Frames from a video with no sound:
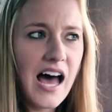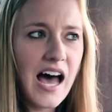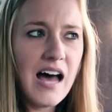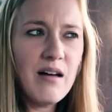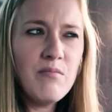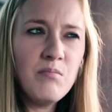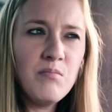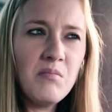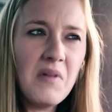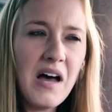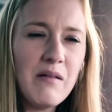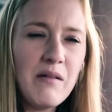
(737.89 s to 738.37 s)

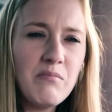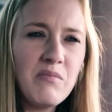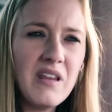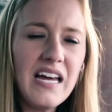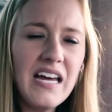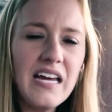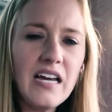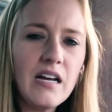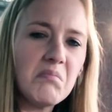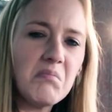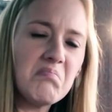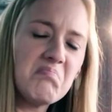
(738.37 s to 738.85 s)
I'm, I'm
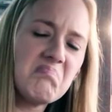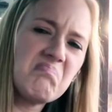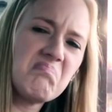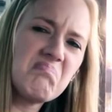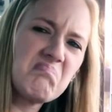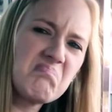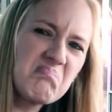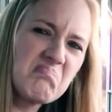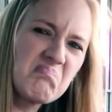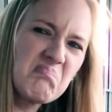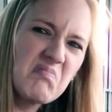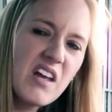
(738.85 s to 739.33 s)
like,
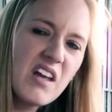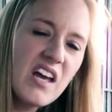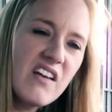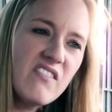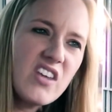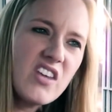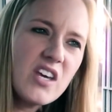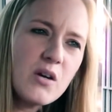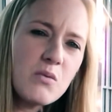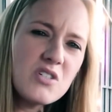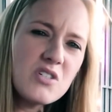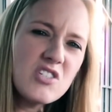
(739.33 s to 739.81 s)

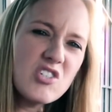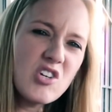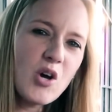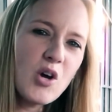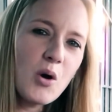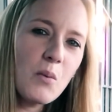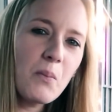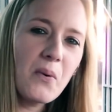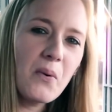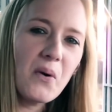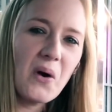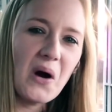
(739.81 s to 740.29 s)
I feel like we should
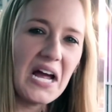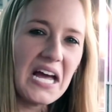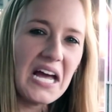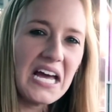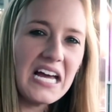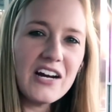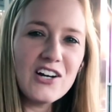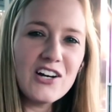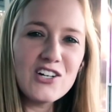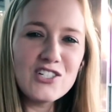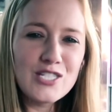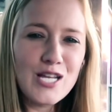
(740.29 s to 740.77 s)
go
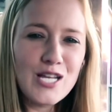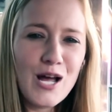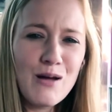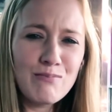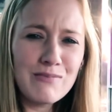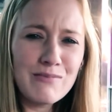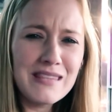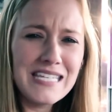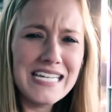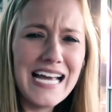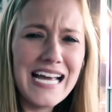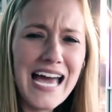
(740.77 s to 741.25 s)
pray or
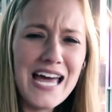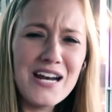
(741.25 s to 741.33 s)
something.